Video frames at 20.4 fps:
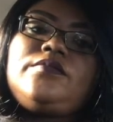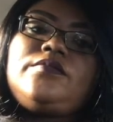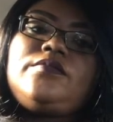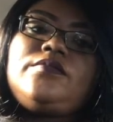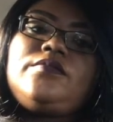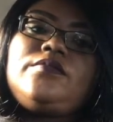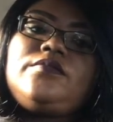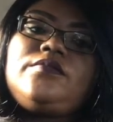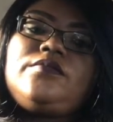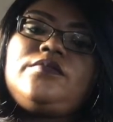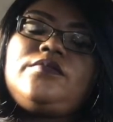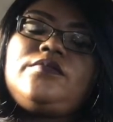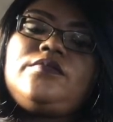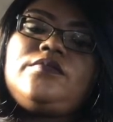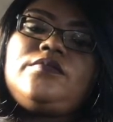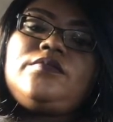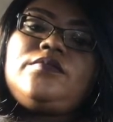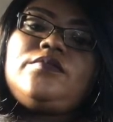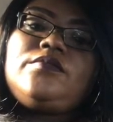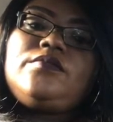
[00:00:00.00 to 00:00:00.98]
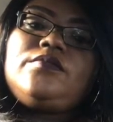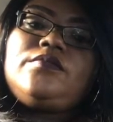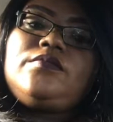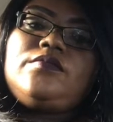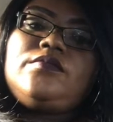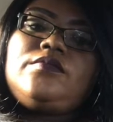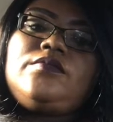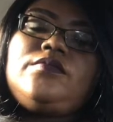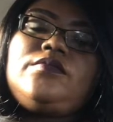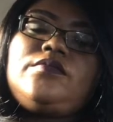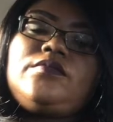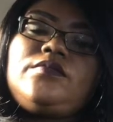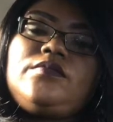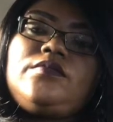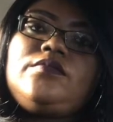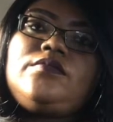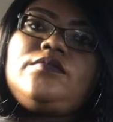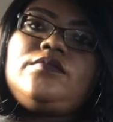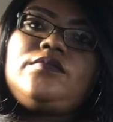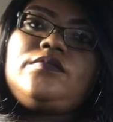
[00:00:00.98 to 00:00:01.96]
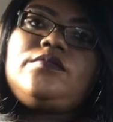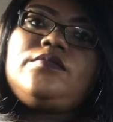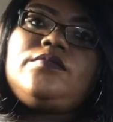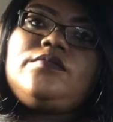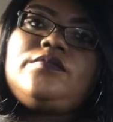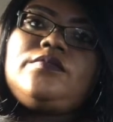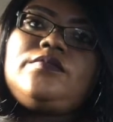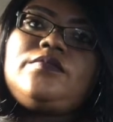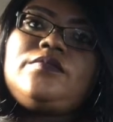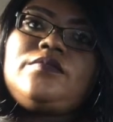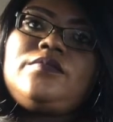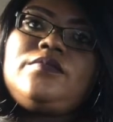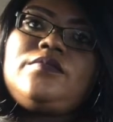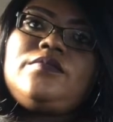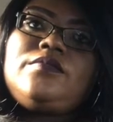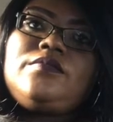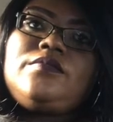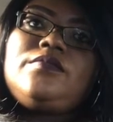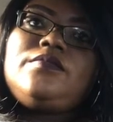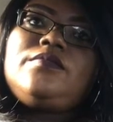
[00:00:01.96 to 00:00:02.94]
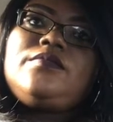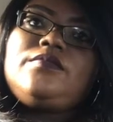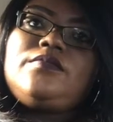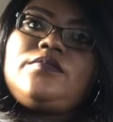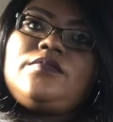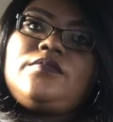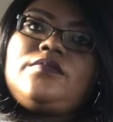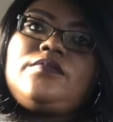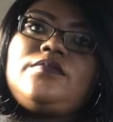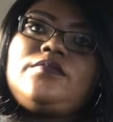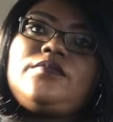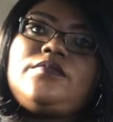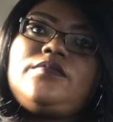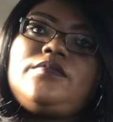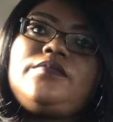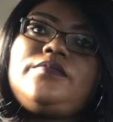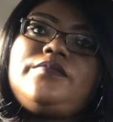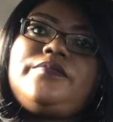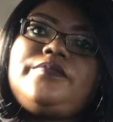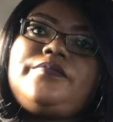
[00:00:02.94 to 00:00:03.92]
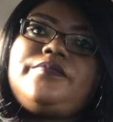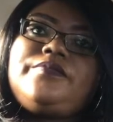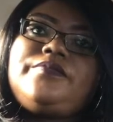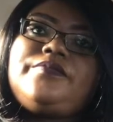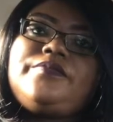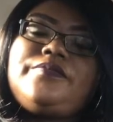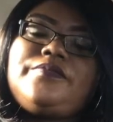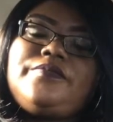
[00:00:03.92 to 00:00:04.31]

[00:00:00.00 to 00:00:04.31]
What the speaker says: No words are spoken by the person on screen.